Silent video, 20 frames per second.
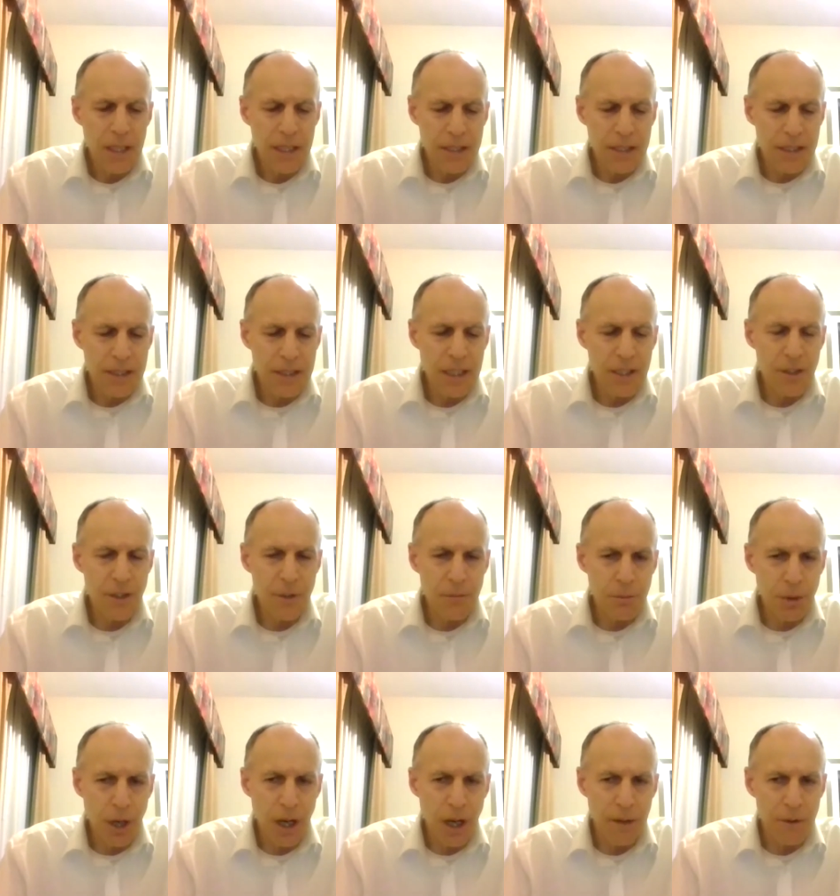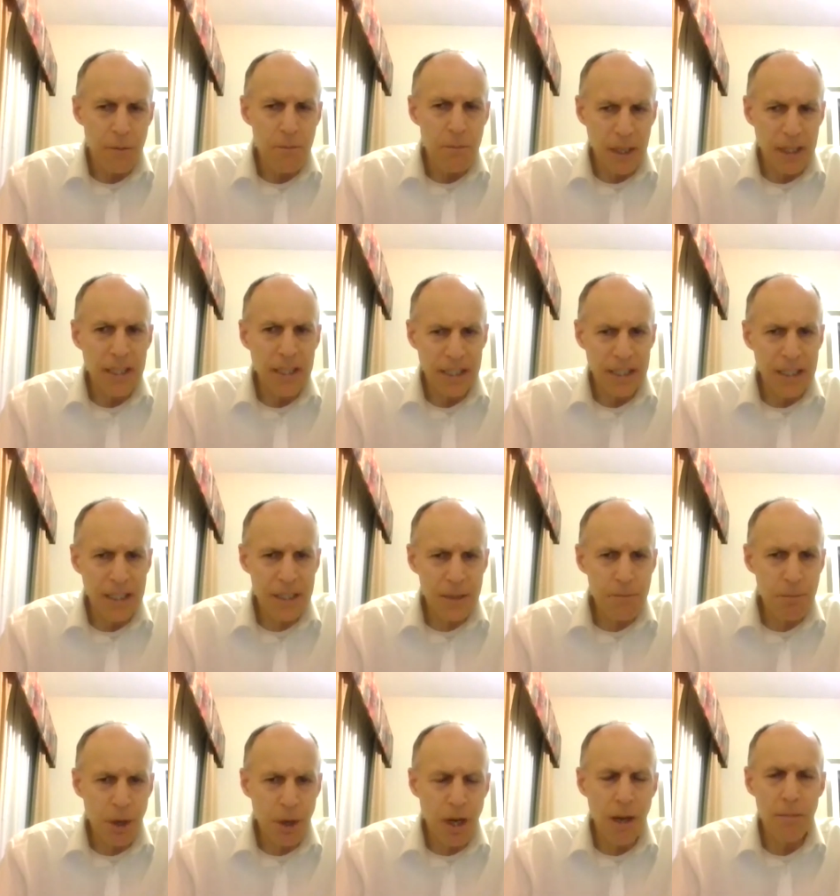that's a seasonal problem, but it is
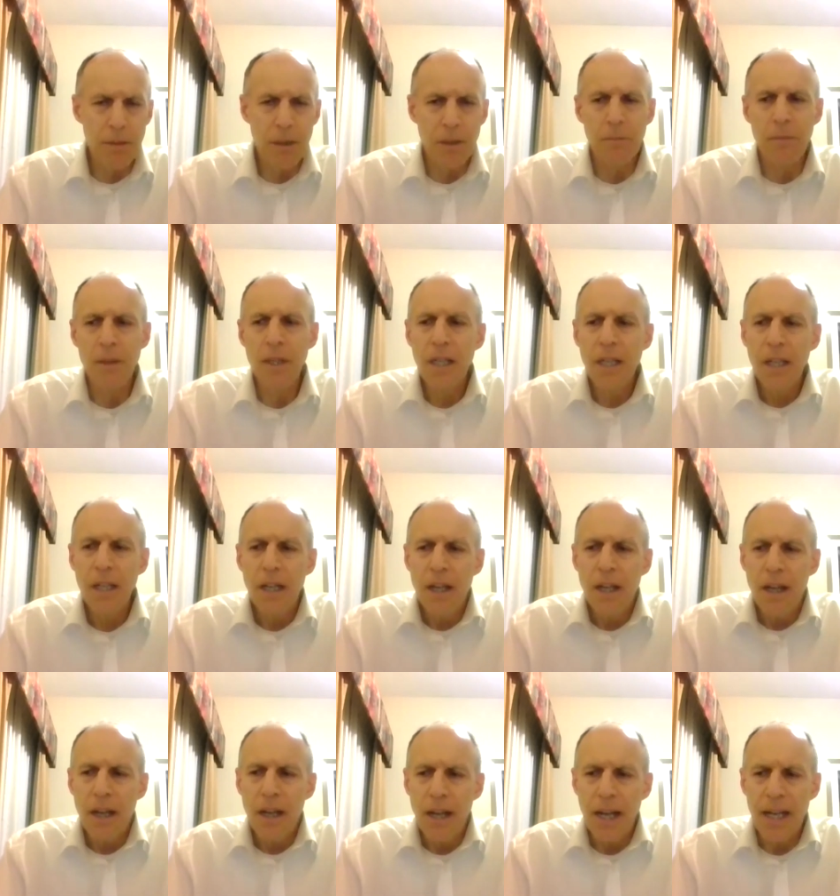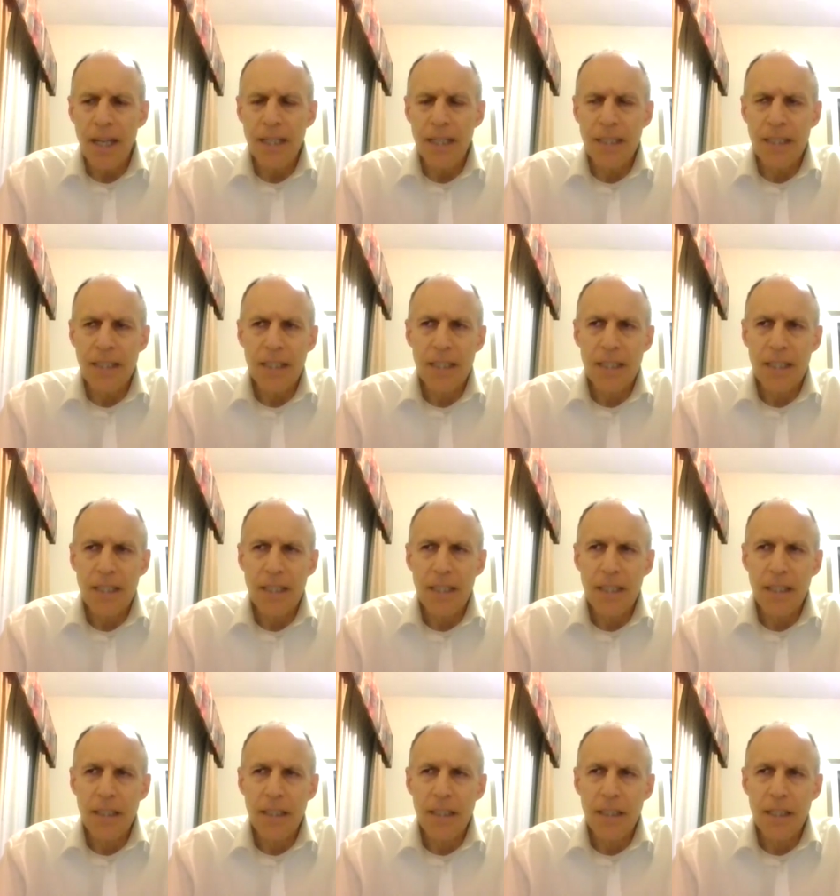a problem. And
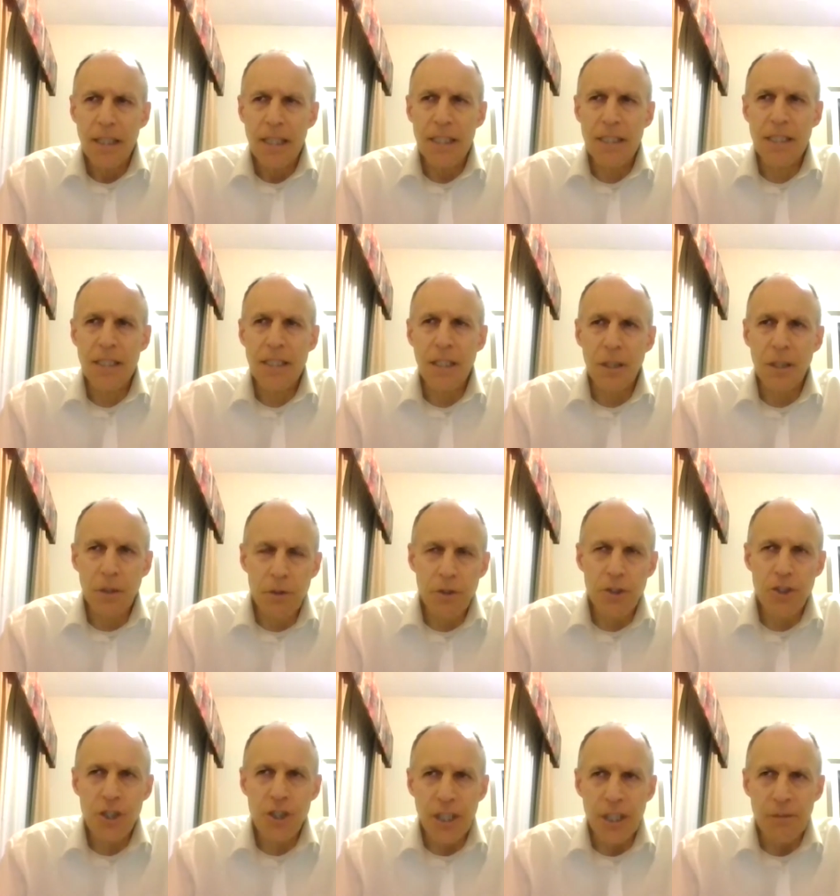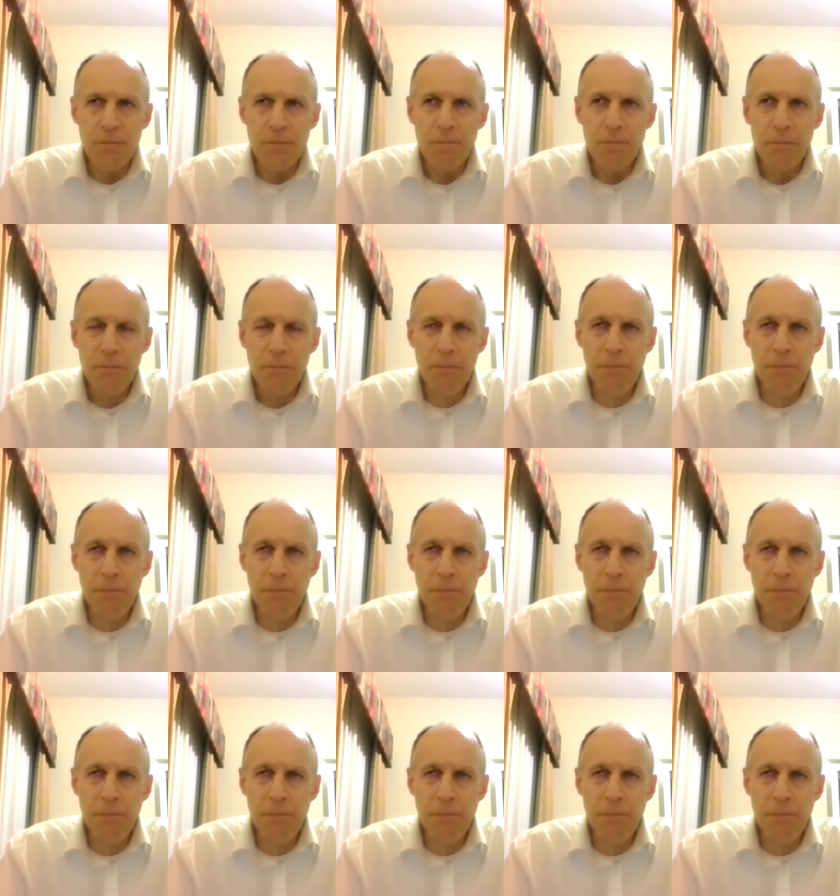its solution,